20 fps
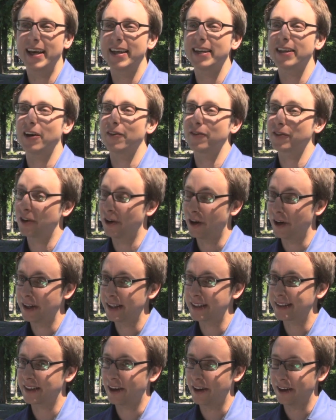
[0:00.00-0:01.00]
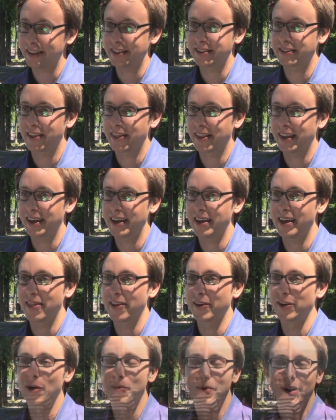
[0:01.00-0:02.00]
and of course also the,
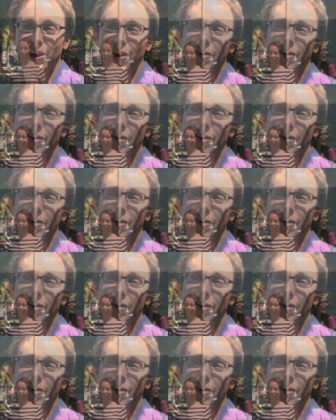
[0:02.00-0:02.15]
the Nobel